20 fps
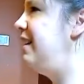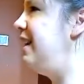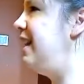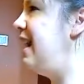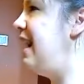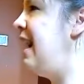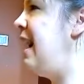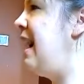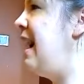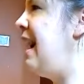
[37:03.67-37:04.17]

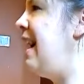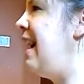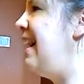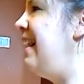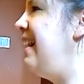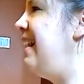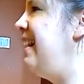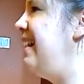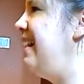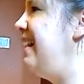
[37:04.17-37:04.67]
Yeah.
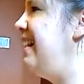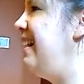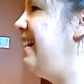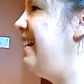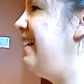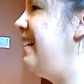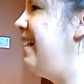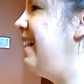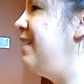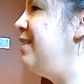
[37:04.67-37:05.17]

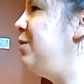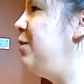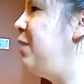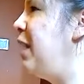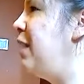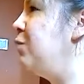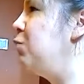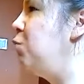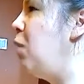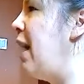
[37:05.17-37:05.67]
Nice, you
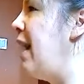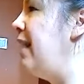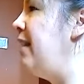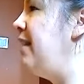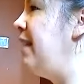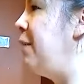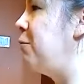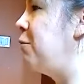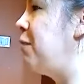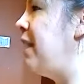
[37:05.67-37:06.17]
guys.
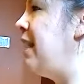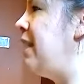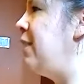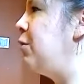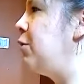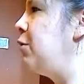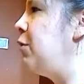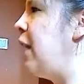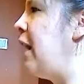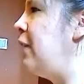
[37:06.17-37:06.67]
Widen that right
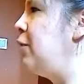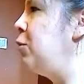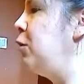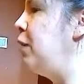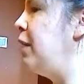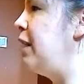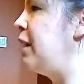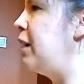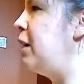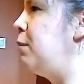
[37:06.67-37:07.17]
inner thigh.
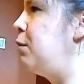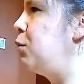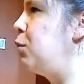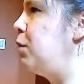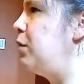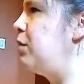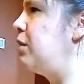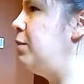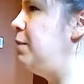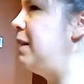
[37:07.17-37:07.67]
Don't let it come
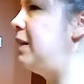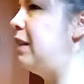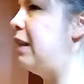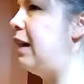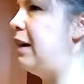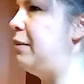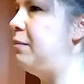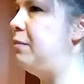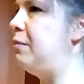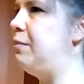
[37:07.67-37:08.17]
towards the
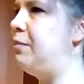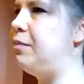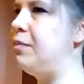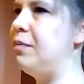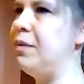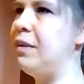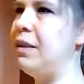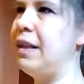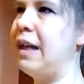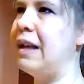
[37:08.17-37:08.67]
midline.
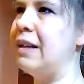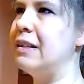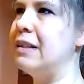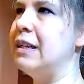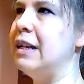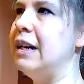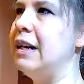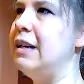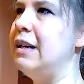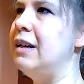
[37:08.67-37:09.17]

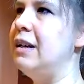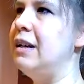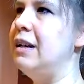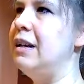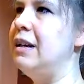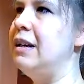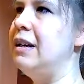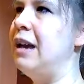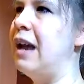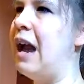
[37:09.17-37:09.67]
That's it.
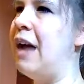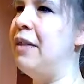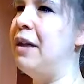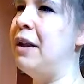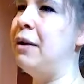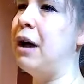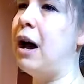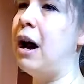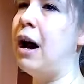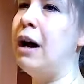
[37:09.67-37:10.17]
And
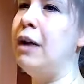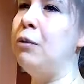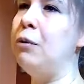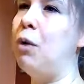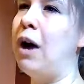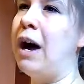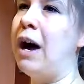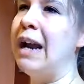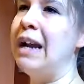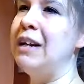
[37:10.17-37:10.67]
then
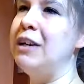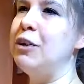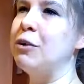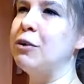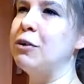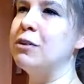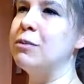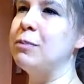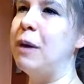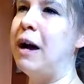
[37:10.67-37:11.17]
unwind
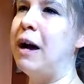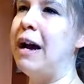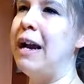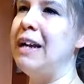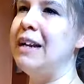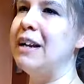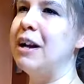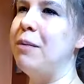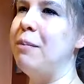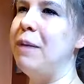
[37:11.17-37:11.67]
your
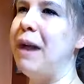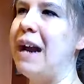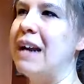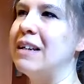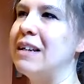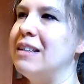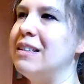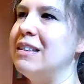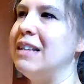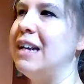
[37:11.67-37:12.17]
spine, come
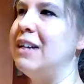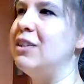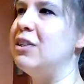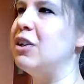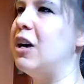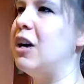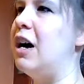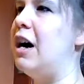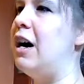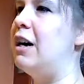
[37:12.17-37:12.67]
back to
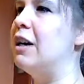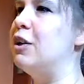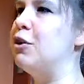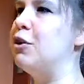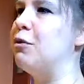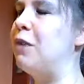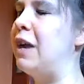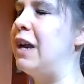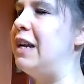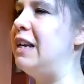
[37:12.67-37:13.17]
center, hug
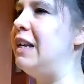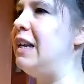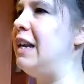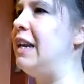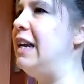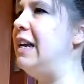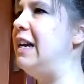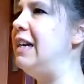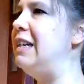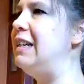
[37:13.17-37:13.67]
your right
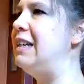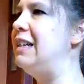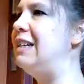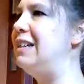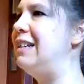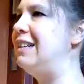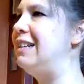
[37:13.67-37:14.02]
knee in.